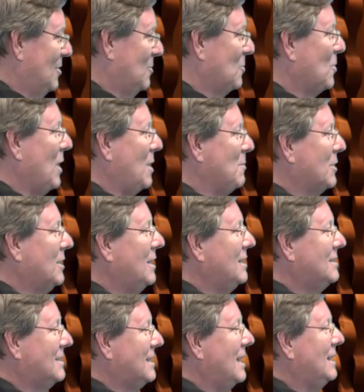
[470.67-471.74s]
Right, but it is
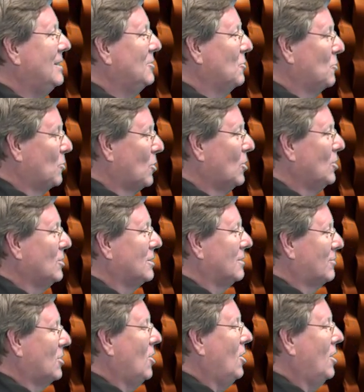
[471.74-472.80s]
set in the world of
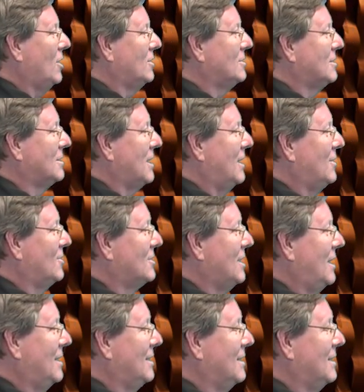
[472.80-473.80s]
Cars, as I understand it.